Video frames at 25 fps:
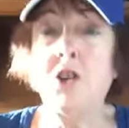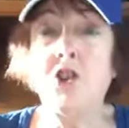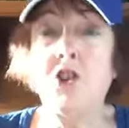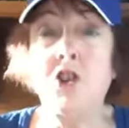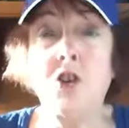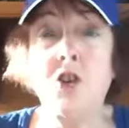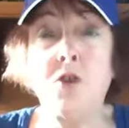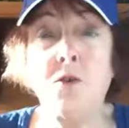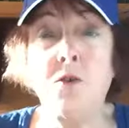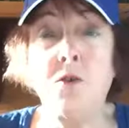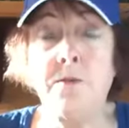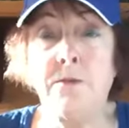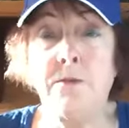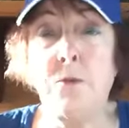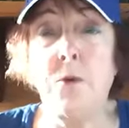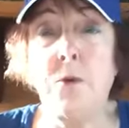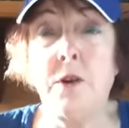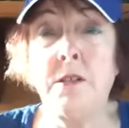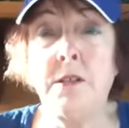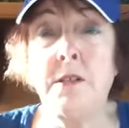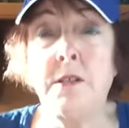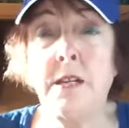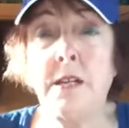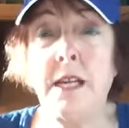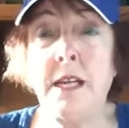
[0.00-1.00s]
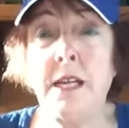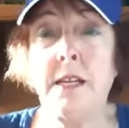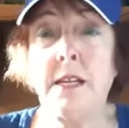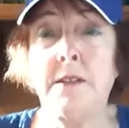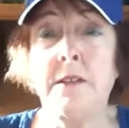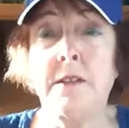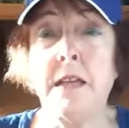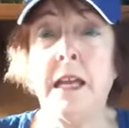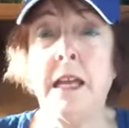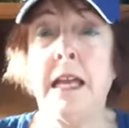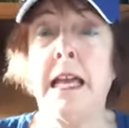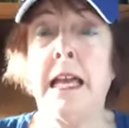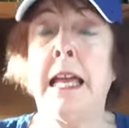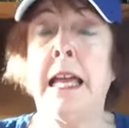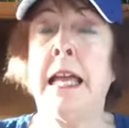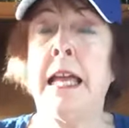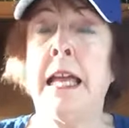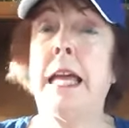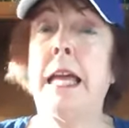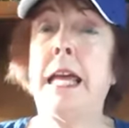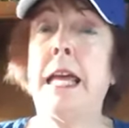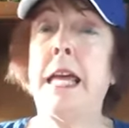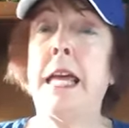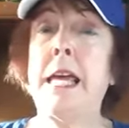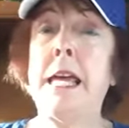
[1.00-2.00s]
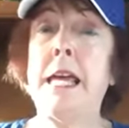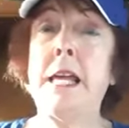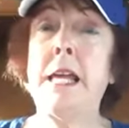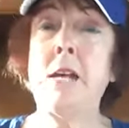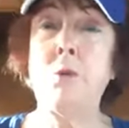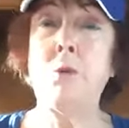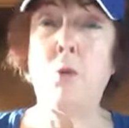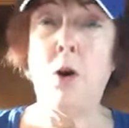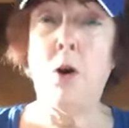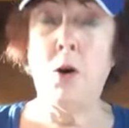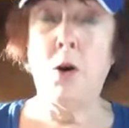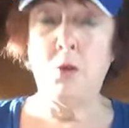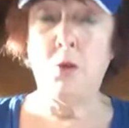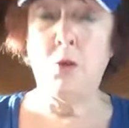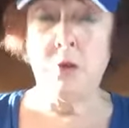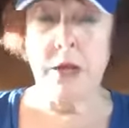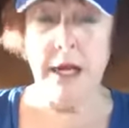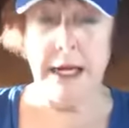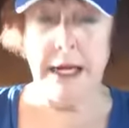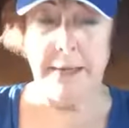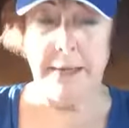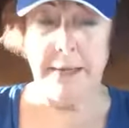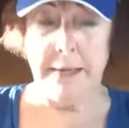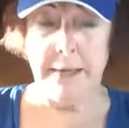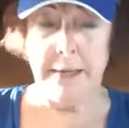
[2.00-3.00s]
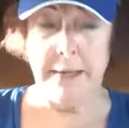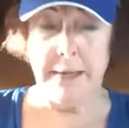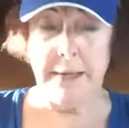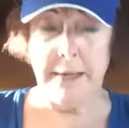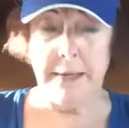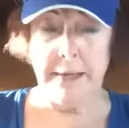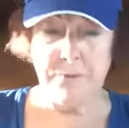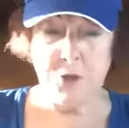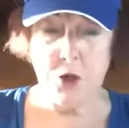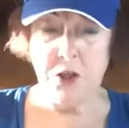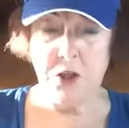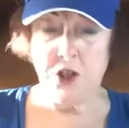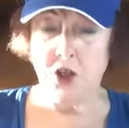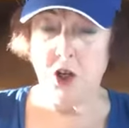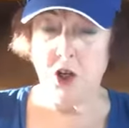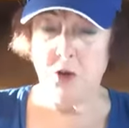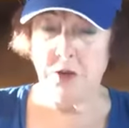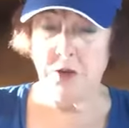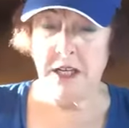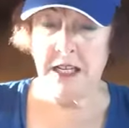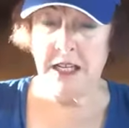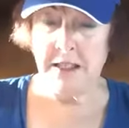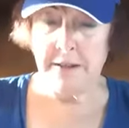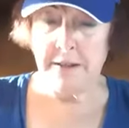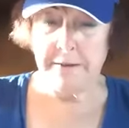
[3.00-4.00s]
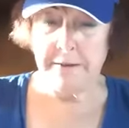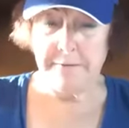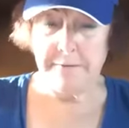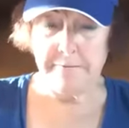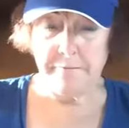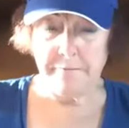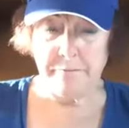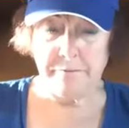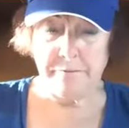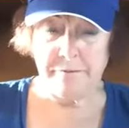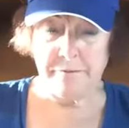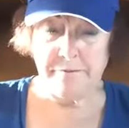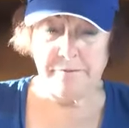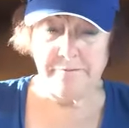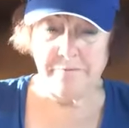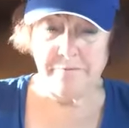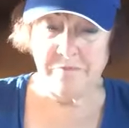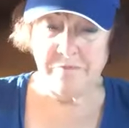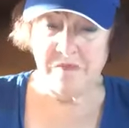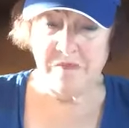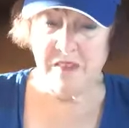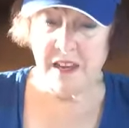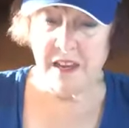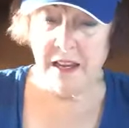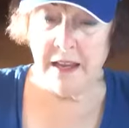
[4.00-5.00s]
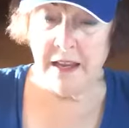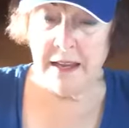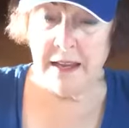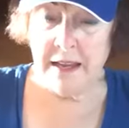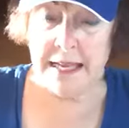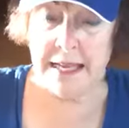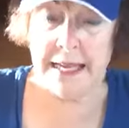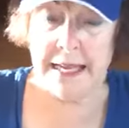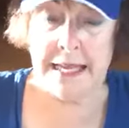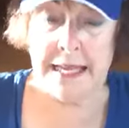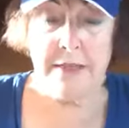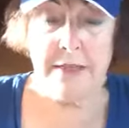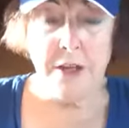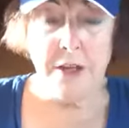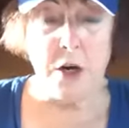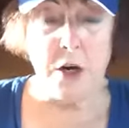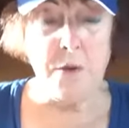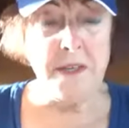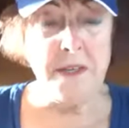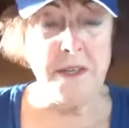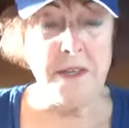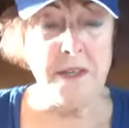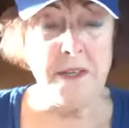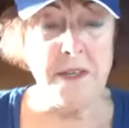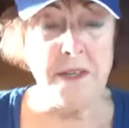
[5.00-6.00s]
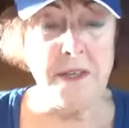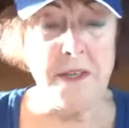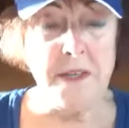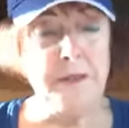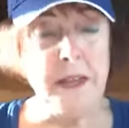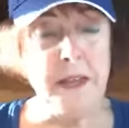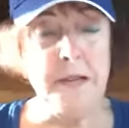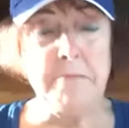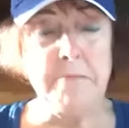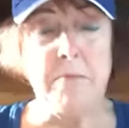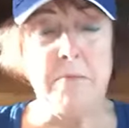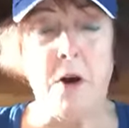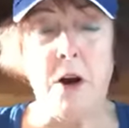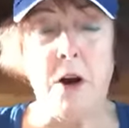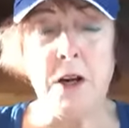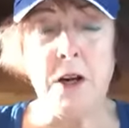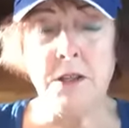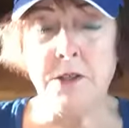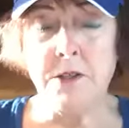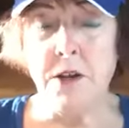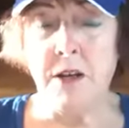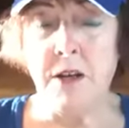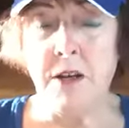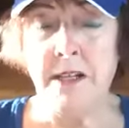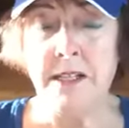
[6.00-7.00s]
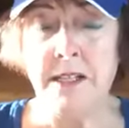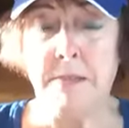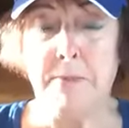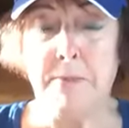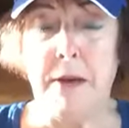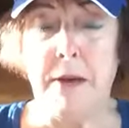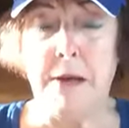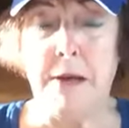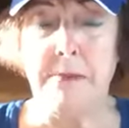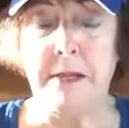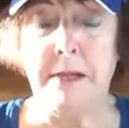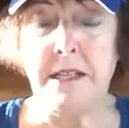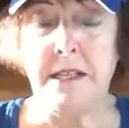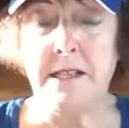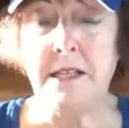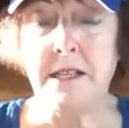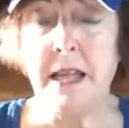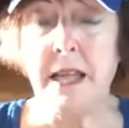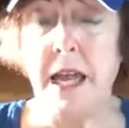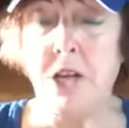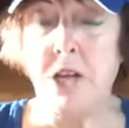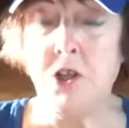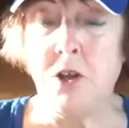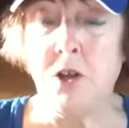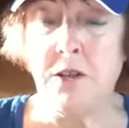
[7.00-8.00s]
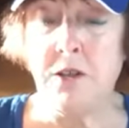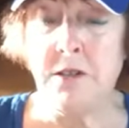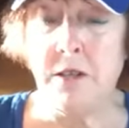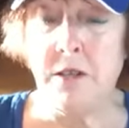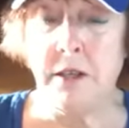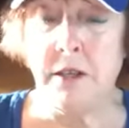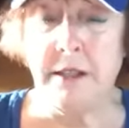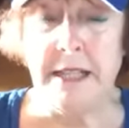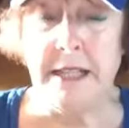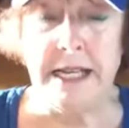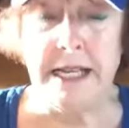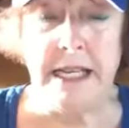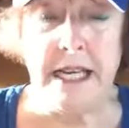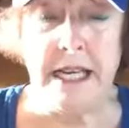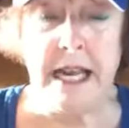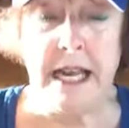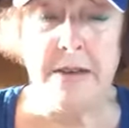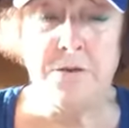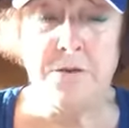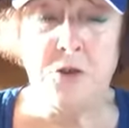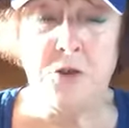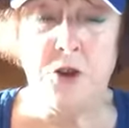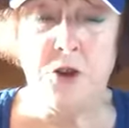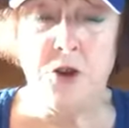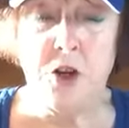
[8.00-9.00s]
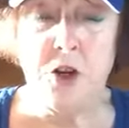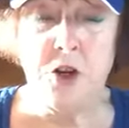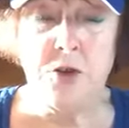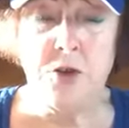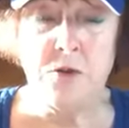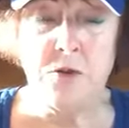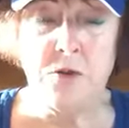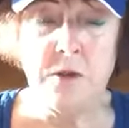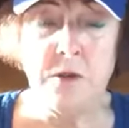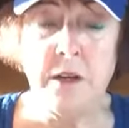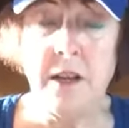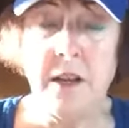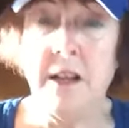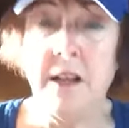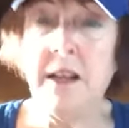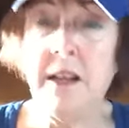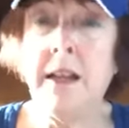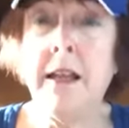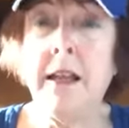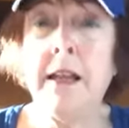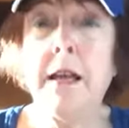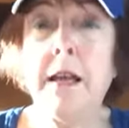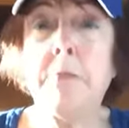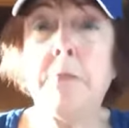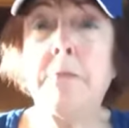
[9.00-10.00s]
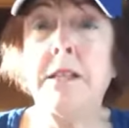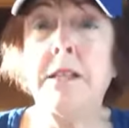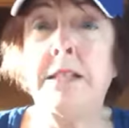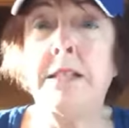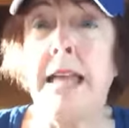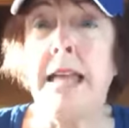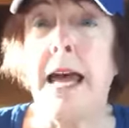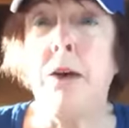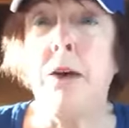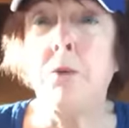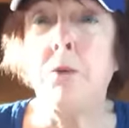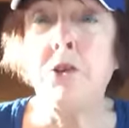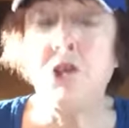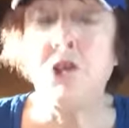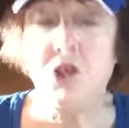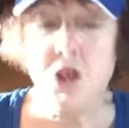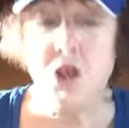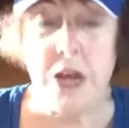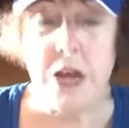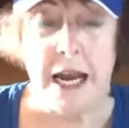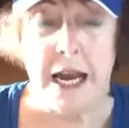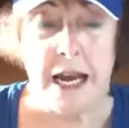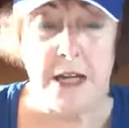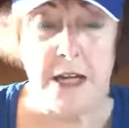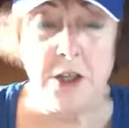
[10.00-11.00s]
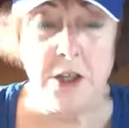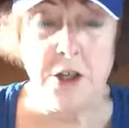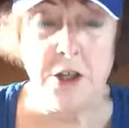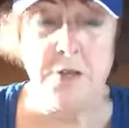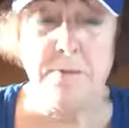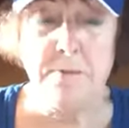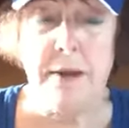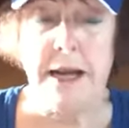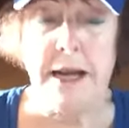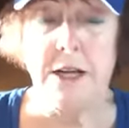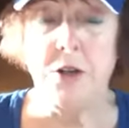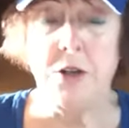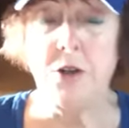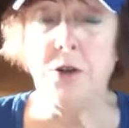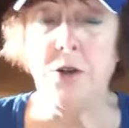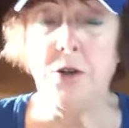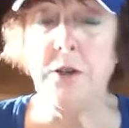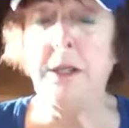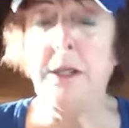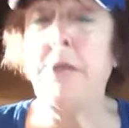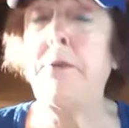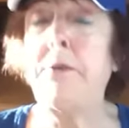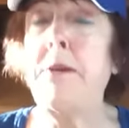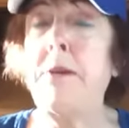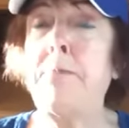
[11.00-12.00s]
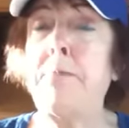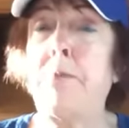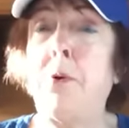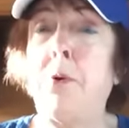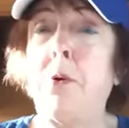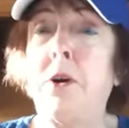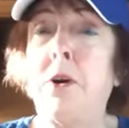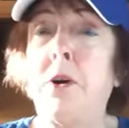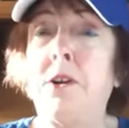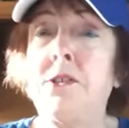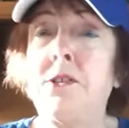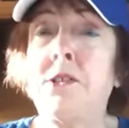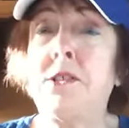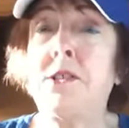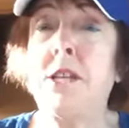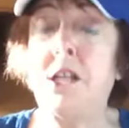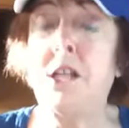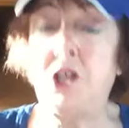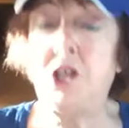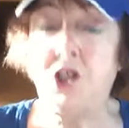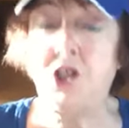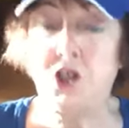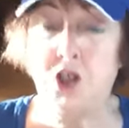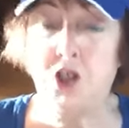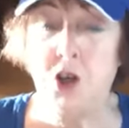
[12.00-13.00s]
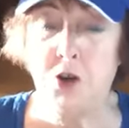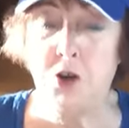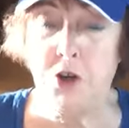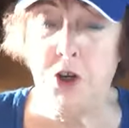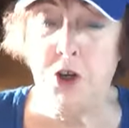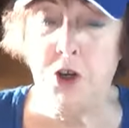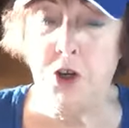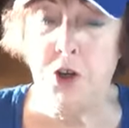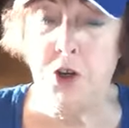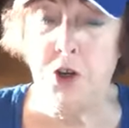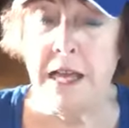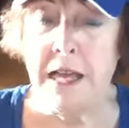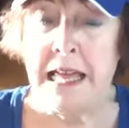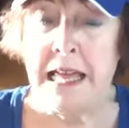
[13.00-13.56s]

June 14th, he woke up to a shooting. There was nothing marked on his public schedule till late afternoon, but that was shattered by early reports that a shooter